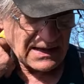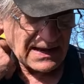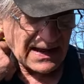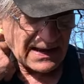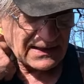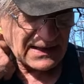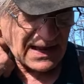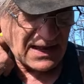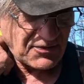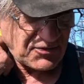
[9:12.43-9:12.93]

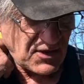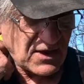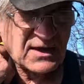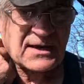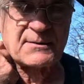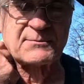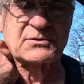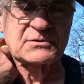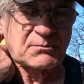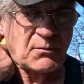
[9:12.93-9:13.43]
I
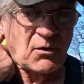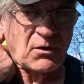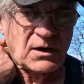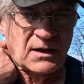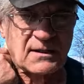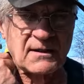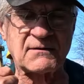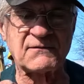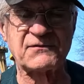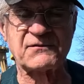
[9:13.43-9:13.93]
think I'm
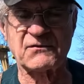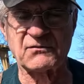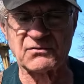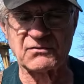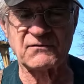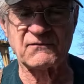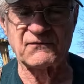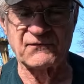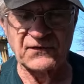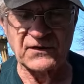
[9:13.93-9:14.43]
smart enough to
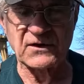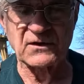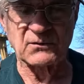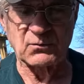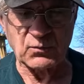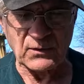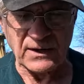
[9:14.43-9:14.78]
feel